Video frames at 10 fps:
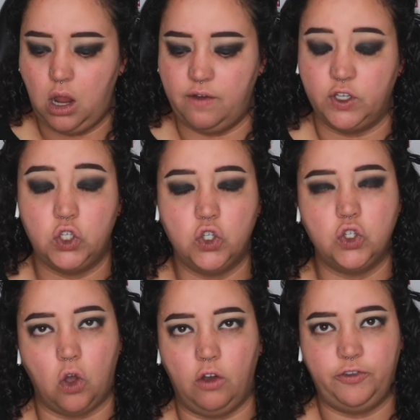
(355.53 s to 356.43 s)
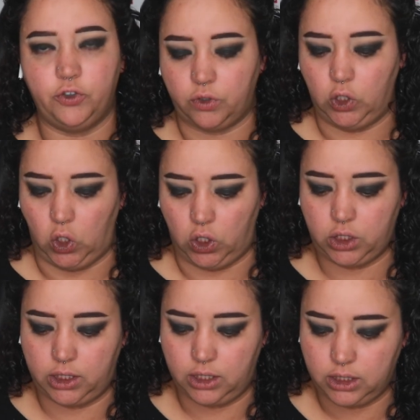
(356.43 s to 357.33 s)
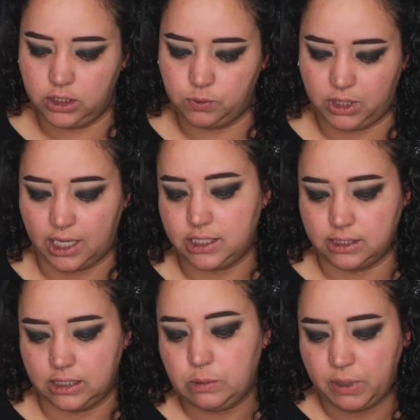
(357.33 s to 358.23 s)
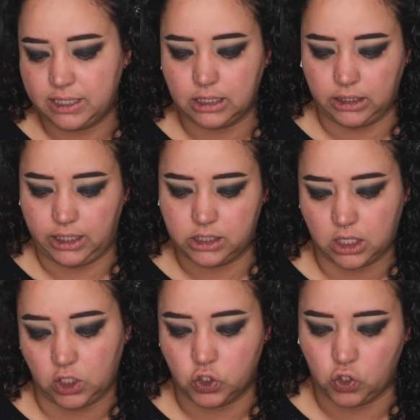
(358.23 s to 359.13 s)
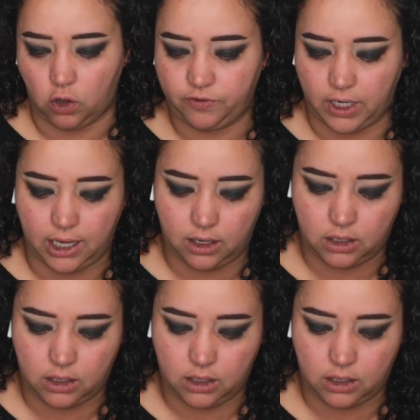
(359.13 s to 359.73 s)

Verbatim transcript: of a soft look, because what that does is basically it's gonna soften it.